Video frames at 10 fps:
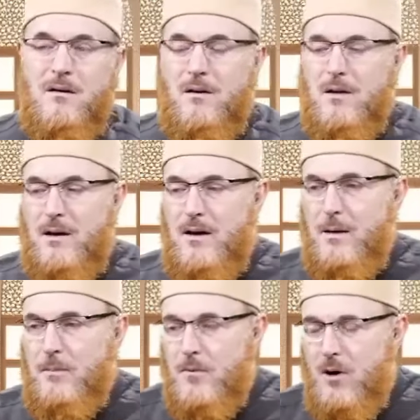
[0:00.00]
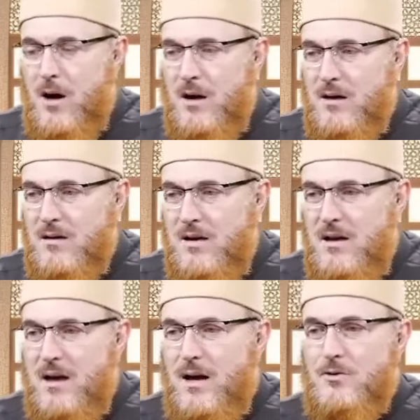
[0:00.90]
you keep crying and
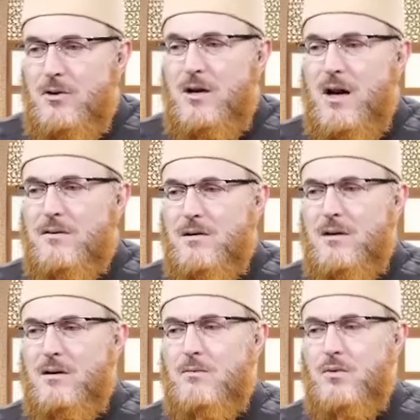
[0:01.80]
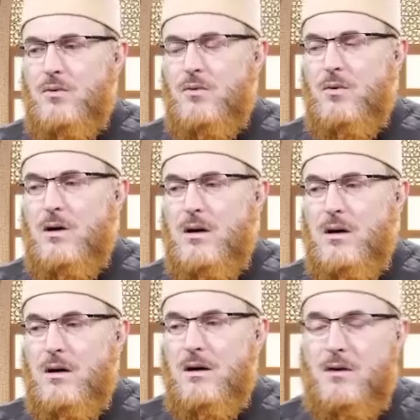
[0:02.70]
say, I shouldn't have sent him
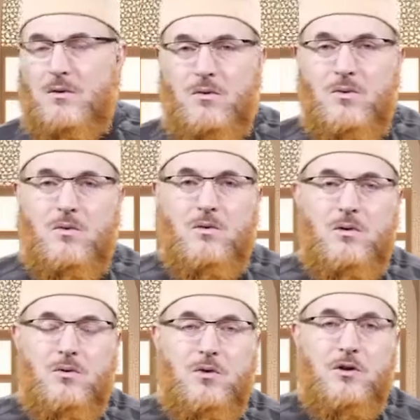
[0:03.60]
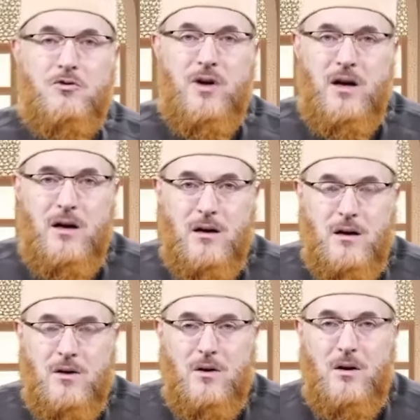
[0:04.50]
to the training,
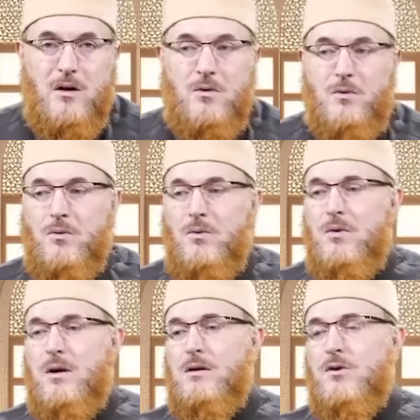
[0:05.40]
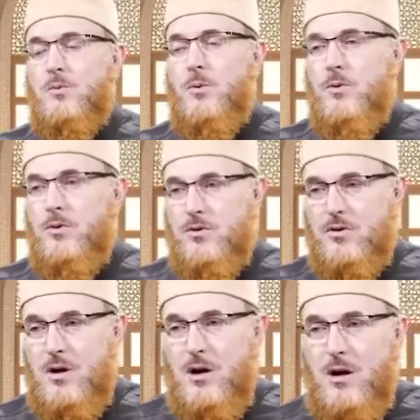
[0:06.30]
to the
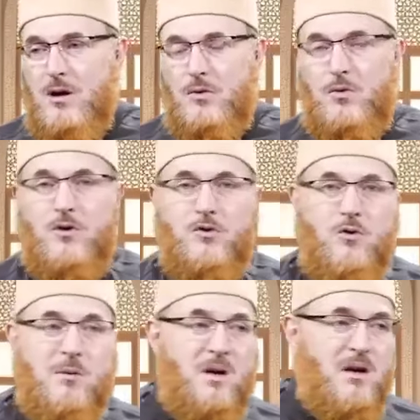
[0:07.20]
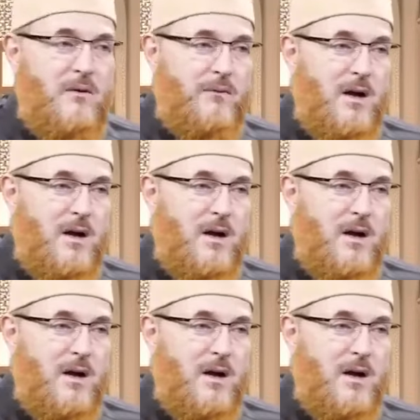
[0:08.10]
sports, to the swimming.